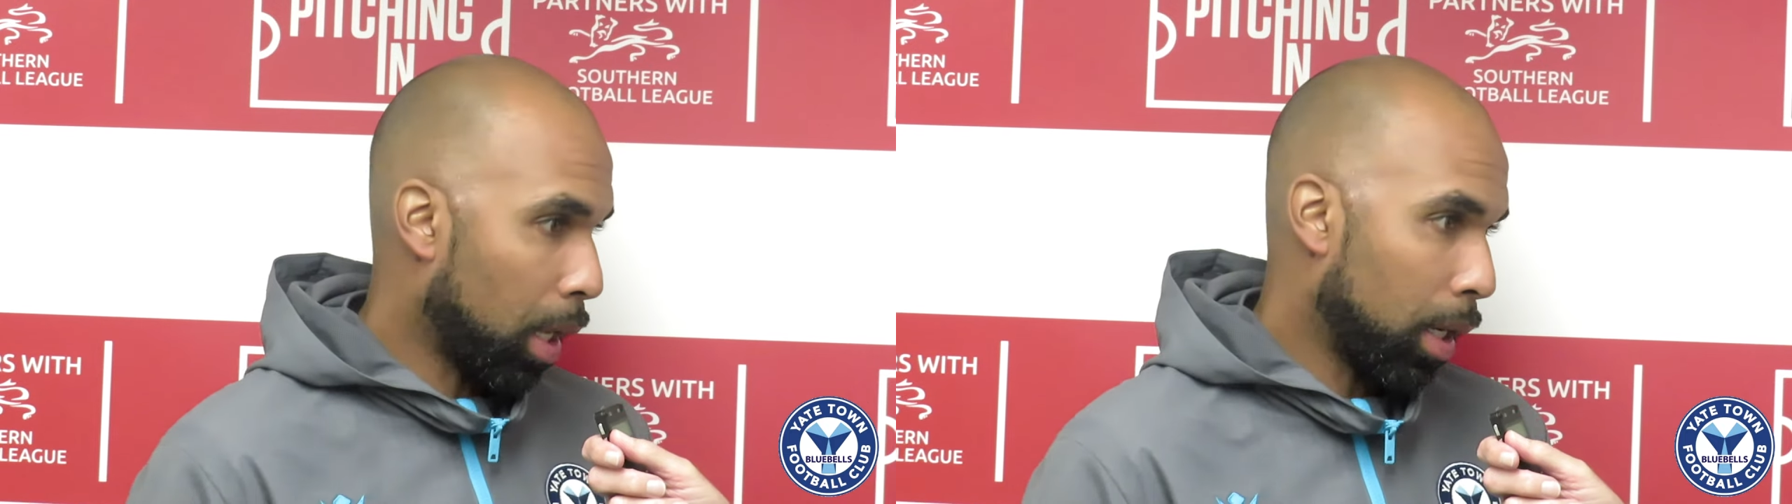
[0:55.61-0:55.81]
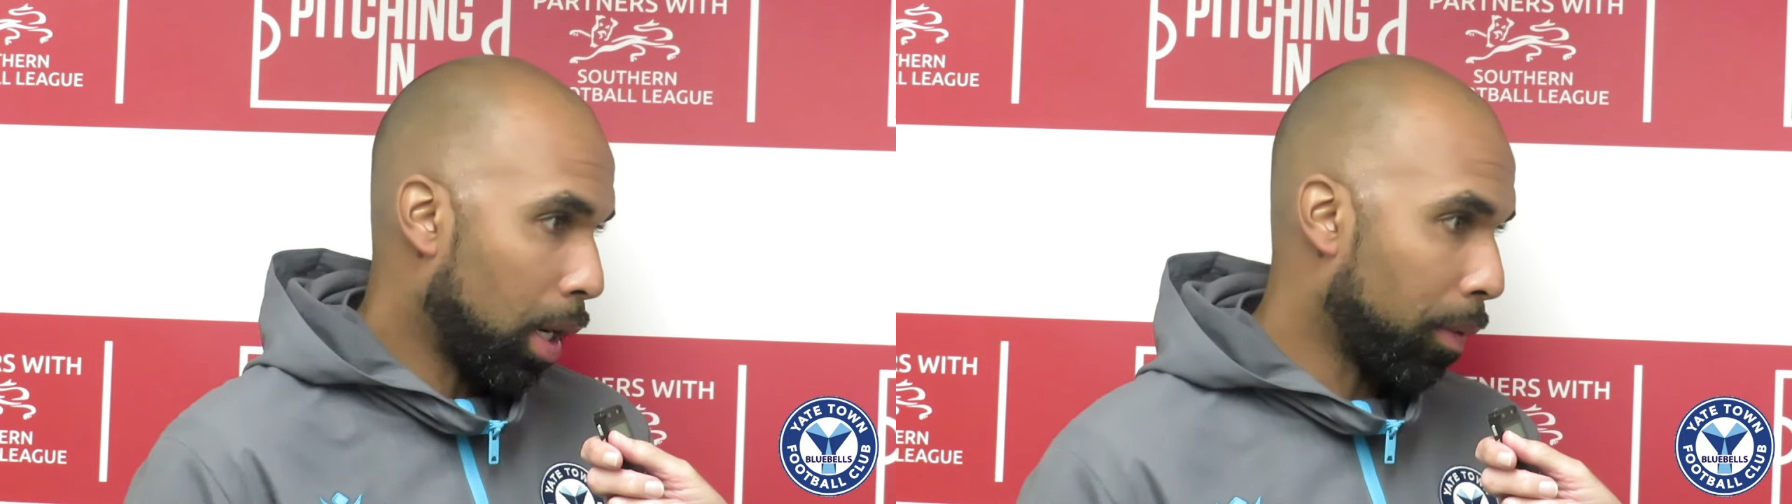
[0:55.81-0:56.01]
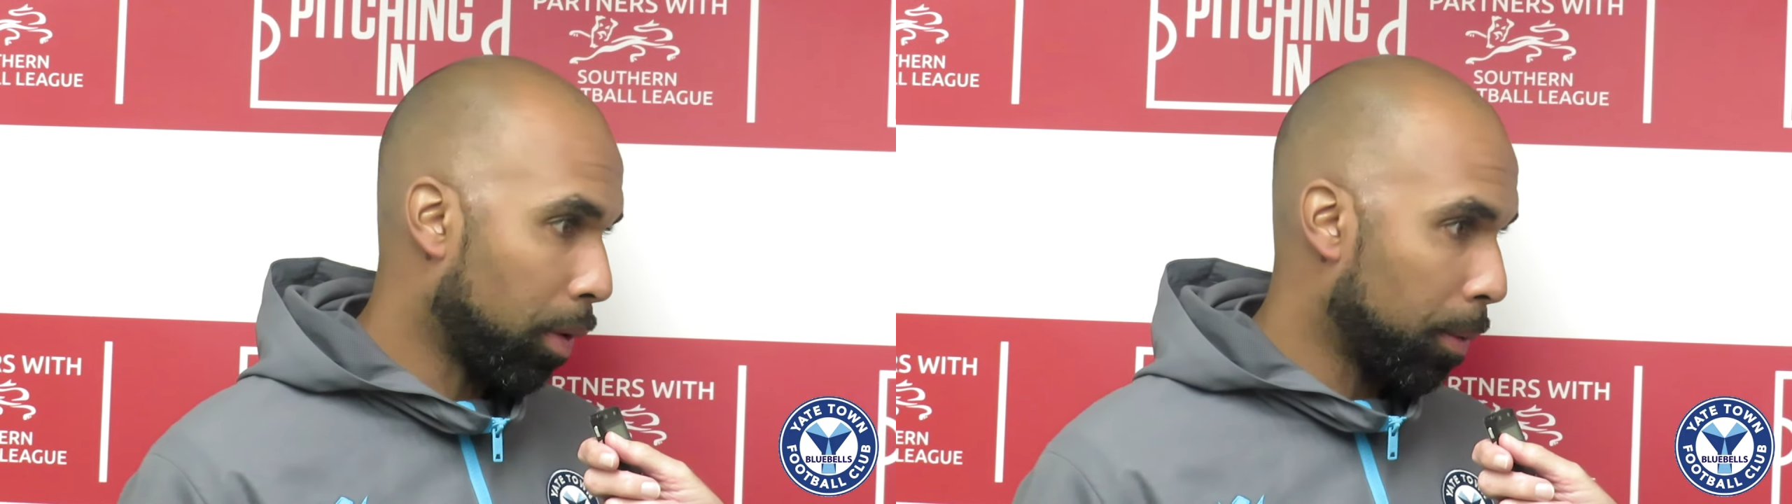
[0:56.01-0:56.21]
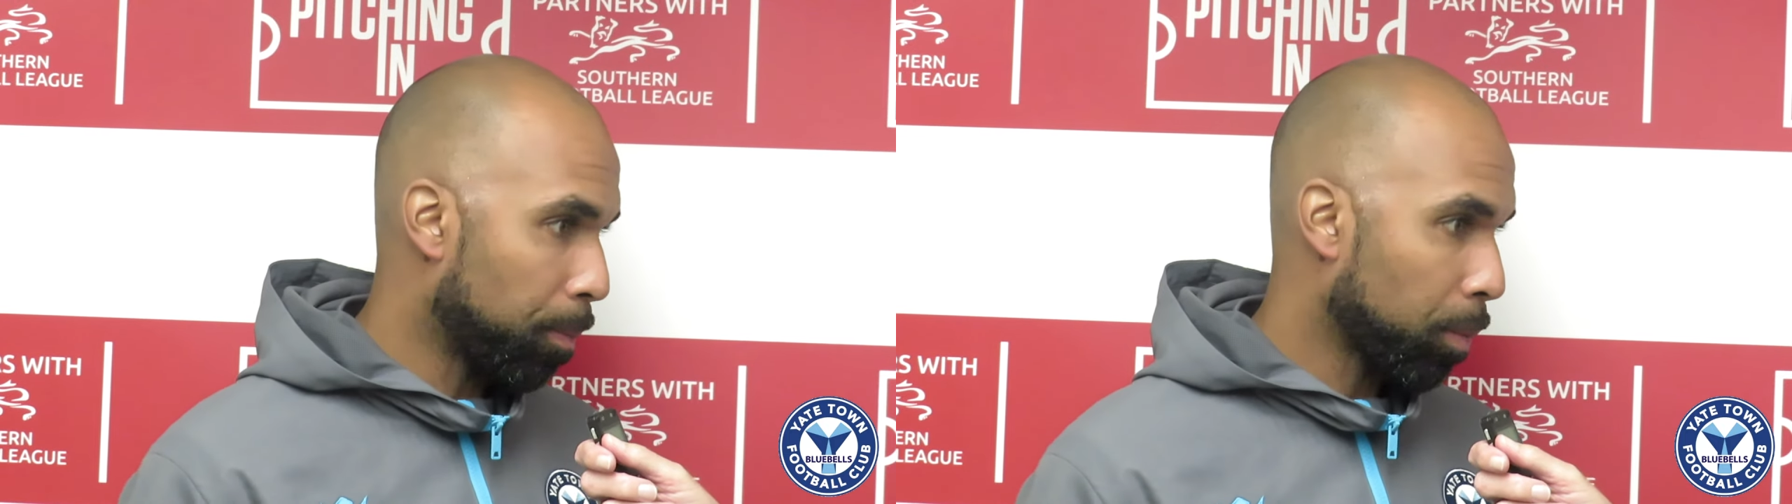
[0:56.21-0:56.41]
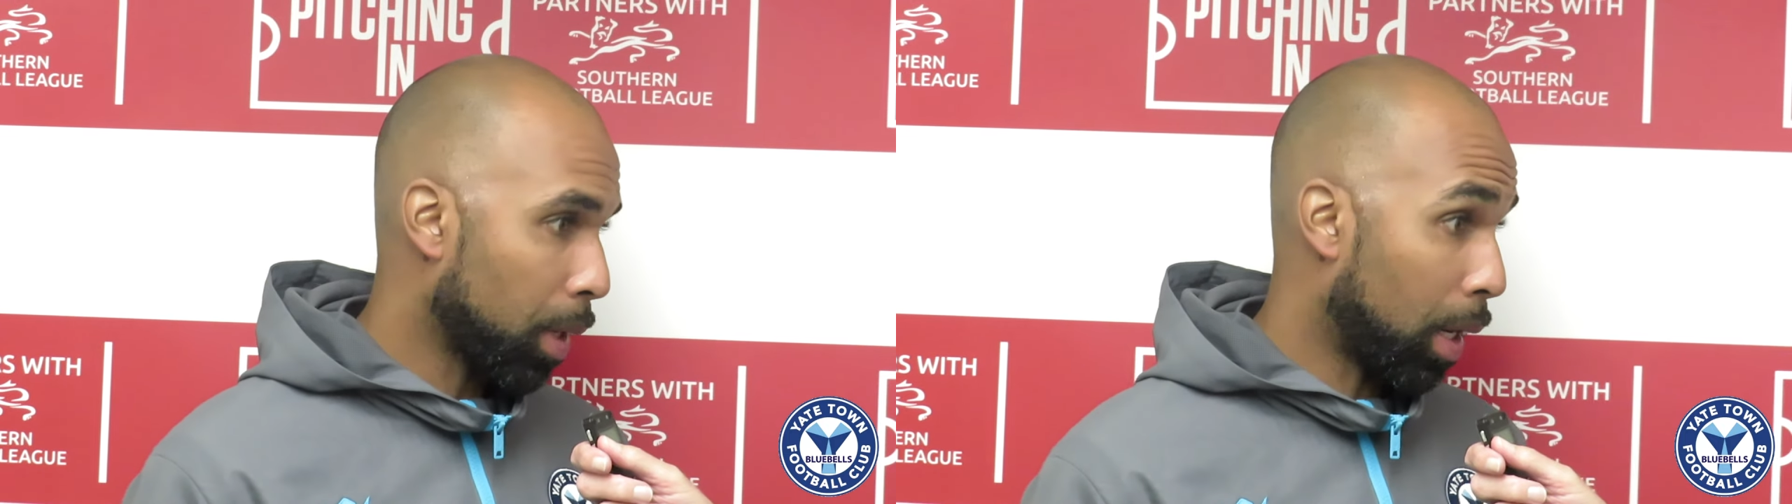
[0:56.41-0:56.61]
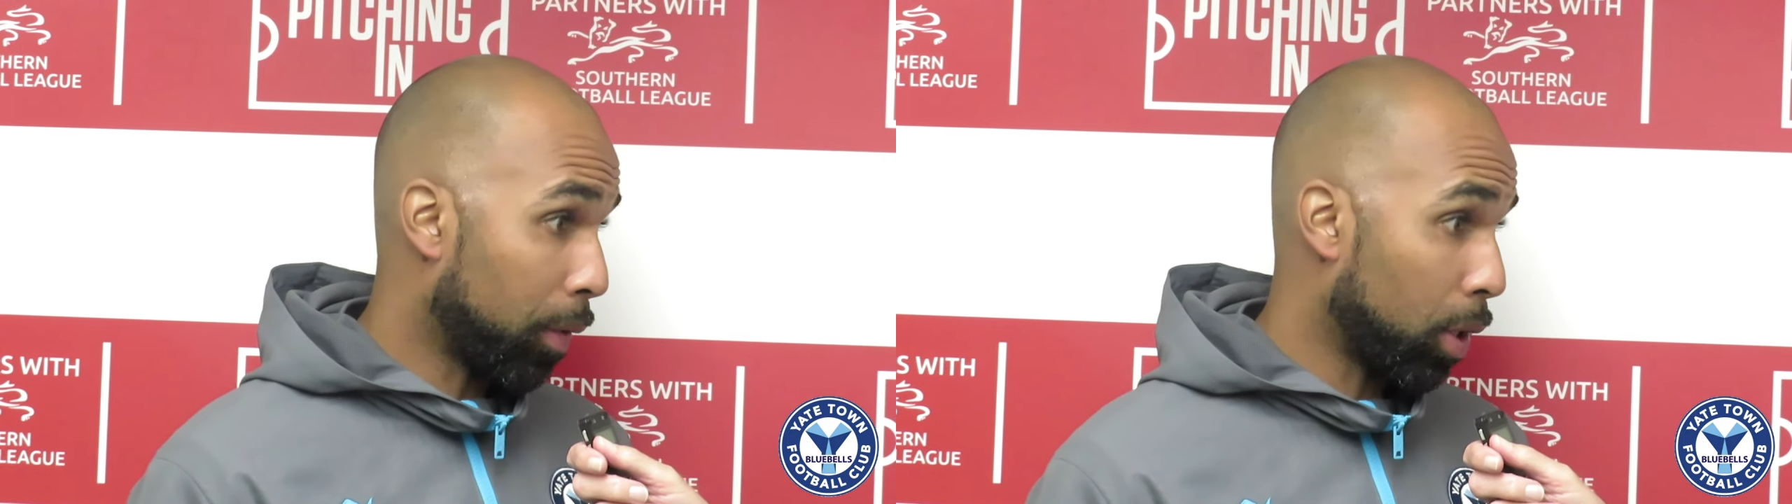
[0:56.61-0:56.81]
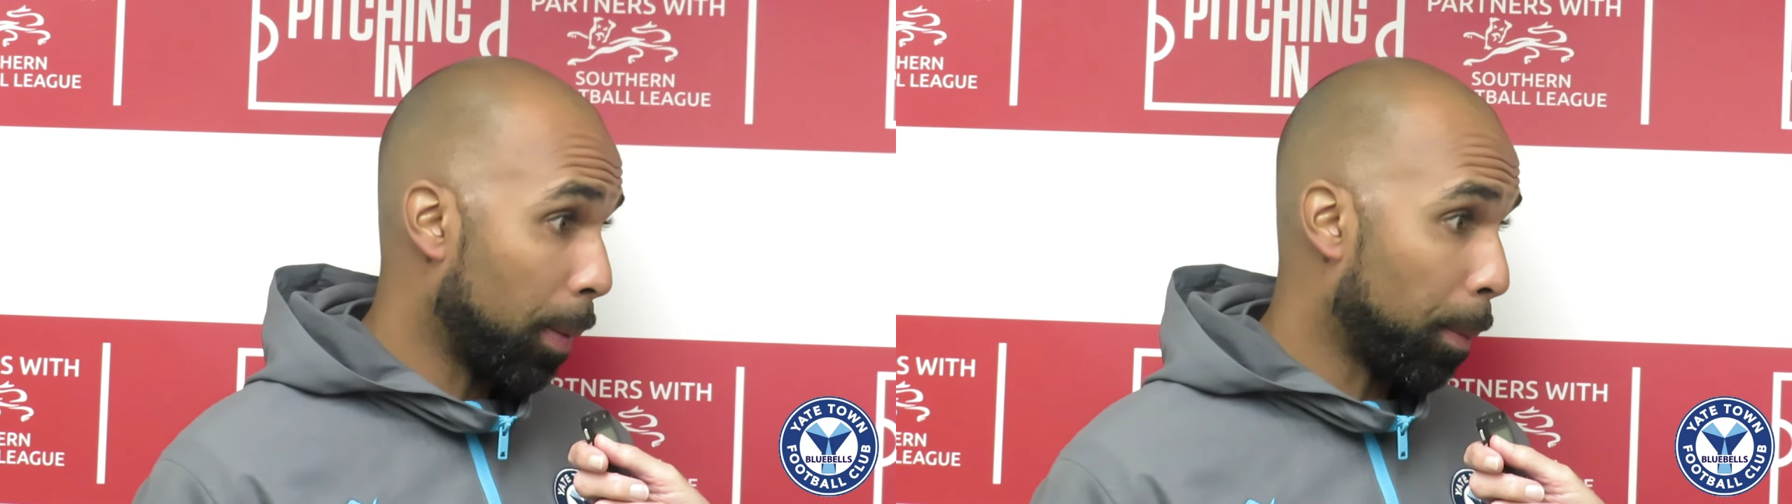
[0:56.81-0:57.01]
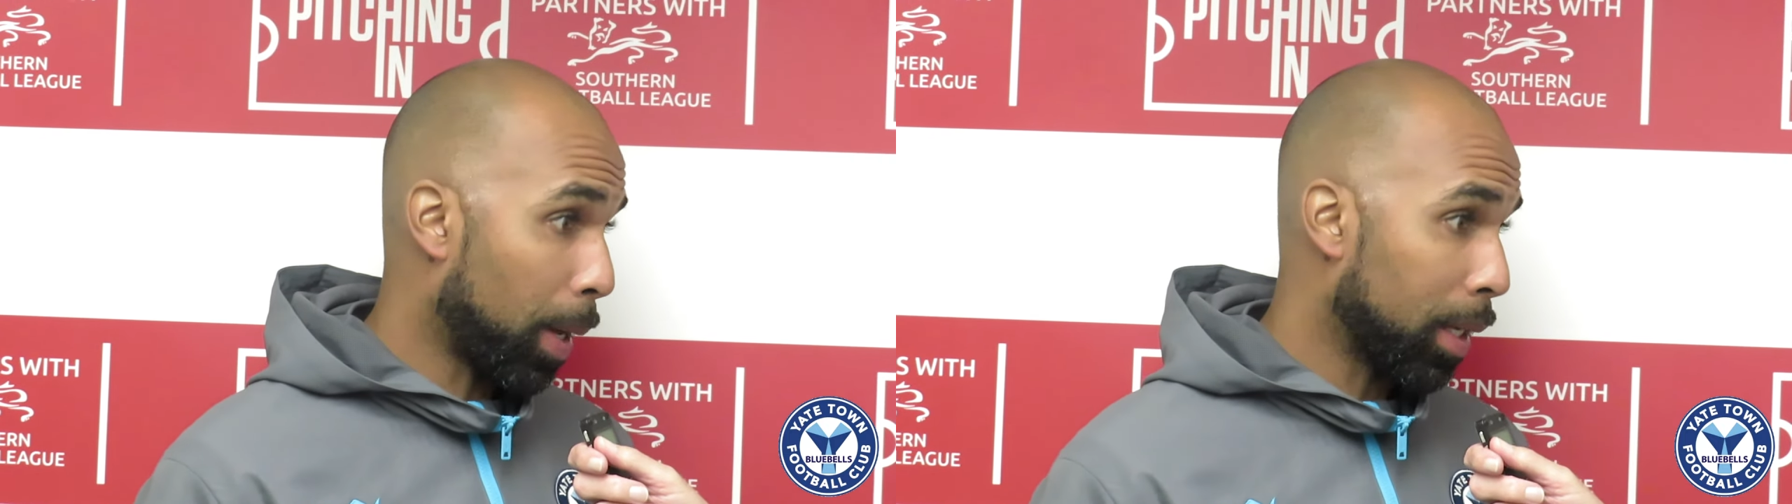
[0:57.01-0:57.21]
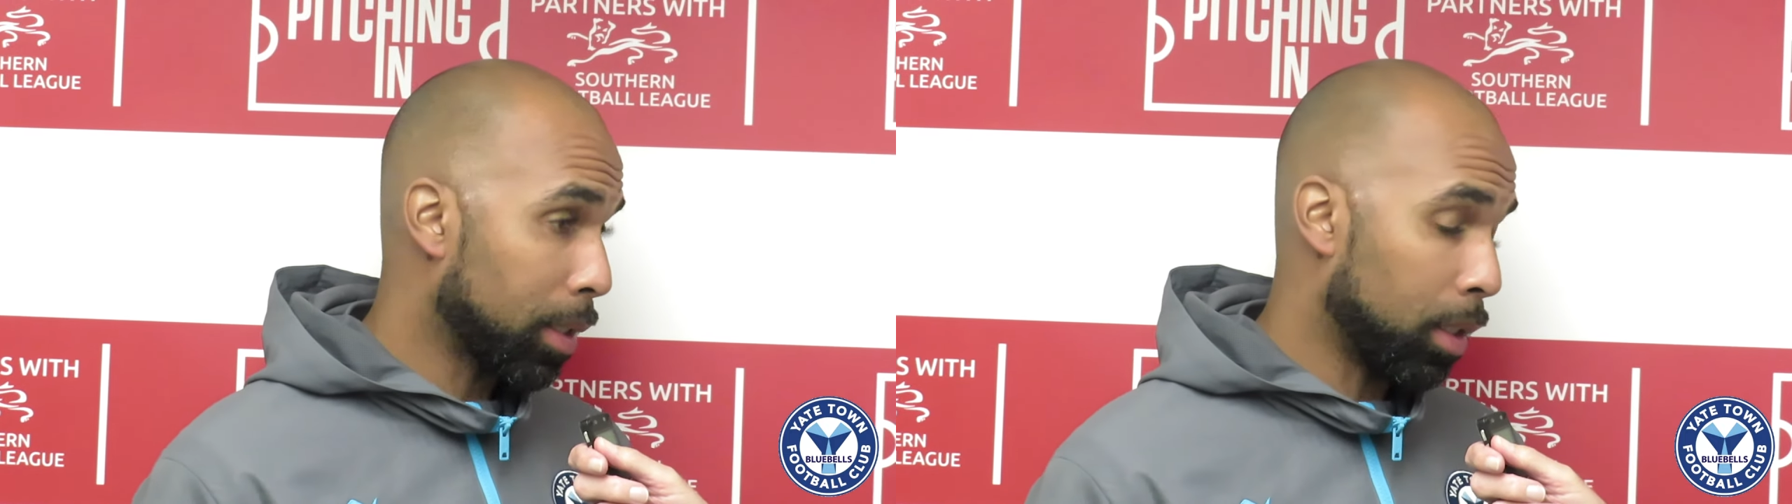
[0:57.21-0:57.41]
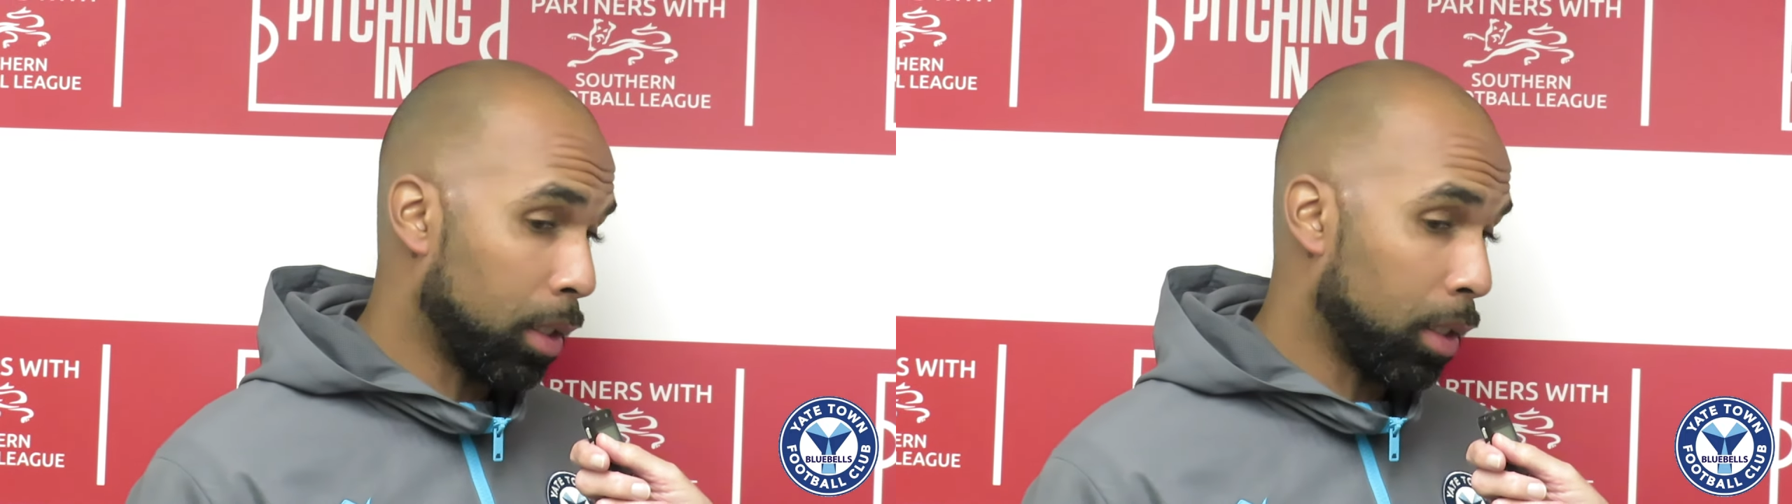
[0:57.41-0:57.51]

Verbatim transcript: had another another good impact.